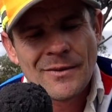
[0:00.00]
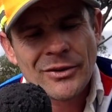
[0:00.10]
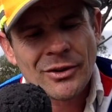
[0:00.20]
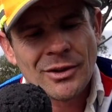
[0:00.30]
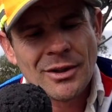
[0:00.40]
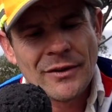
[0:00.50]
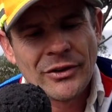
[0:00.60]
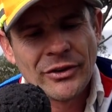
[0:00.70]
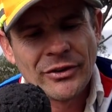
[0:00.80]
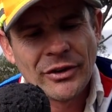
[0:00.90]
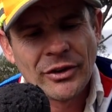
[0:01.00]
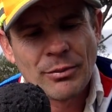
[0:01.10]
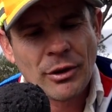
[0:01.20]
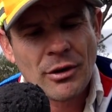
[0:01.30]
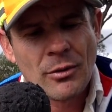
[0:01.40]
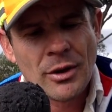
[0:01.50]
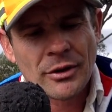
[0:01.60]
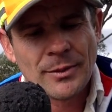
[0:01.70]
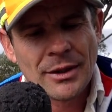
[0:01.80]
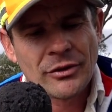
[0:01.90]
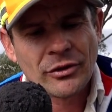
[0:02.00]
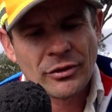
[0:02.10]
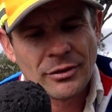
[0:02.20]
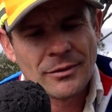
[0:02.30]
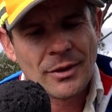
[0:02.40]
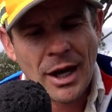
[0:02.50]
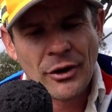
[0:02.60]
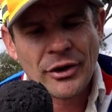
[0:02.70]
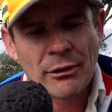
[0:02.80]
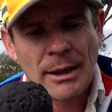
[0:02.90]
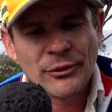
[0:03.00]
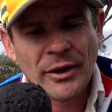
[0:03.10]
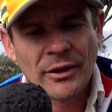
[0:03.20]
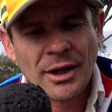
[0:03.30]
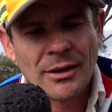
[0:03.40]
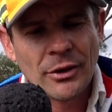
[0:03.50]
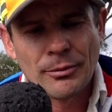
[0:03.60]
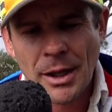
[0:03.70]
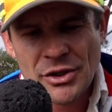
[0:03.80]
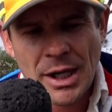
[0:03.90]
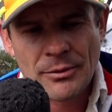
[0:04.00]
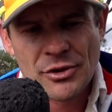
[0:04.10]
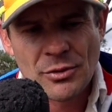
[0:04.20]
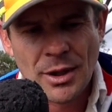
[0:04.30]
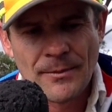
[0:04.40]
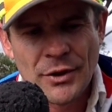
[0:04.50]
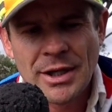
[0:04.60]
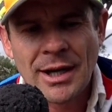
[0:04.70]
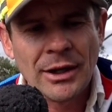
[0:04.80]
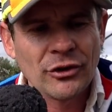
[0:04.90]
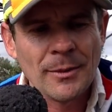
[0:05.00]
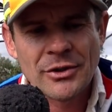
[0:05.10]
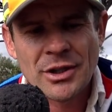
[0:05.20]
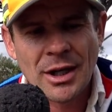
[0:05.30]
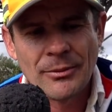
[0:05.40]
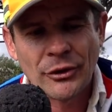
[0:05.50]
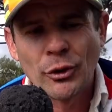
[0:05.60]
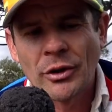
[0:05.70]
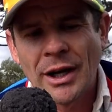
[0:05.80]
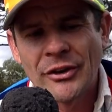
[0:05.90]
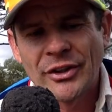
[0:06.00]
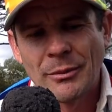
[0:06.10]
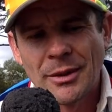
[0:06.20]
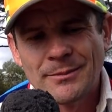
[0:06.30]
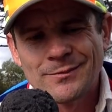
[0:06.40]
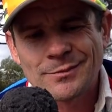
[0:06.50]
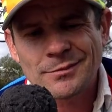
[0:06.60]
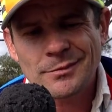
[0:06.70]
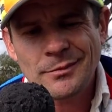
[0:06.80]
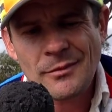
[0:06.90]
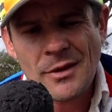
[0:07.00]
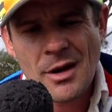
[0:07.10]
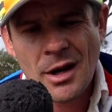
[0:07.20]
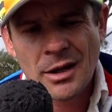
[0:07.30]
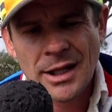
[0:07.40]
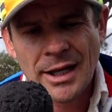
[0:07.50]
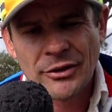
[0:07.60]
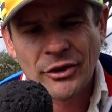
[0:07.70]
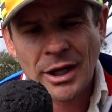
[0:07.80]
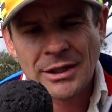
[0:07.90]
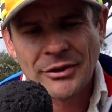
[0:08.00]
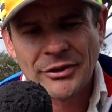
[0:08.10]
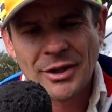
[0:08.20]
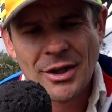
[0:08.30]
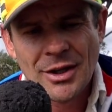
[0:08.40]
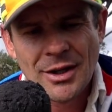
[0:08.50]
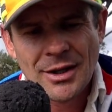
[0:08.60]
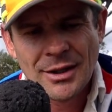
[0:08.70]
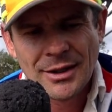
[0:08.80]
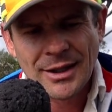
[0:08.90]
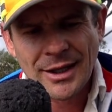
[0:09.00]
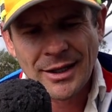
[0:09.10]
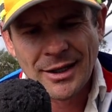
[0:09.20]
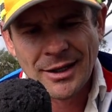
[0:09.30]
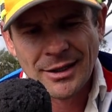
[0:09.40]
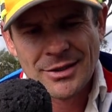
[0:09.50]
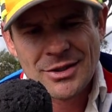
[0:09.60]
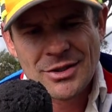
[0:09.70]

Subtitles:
So, you know, this is the protocol works, man. It's under 10 grams fat a day, as much carbs as you want. You can't eat too much carbs. I was talking today to someone, a lady cyclist, and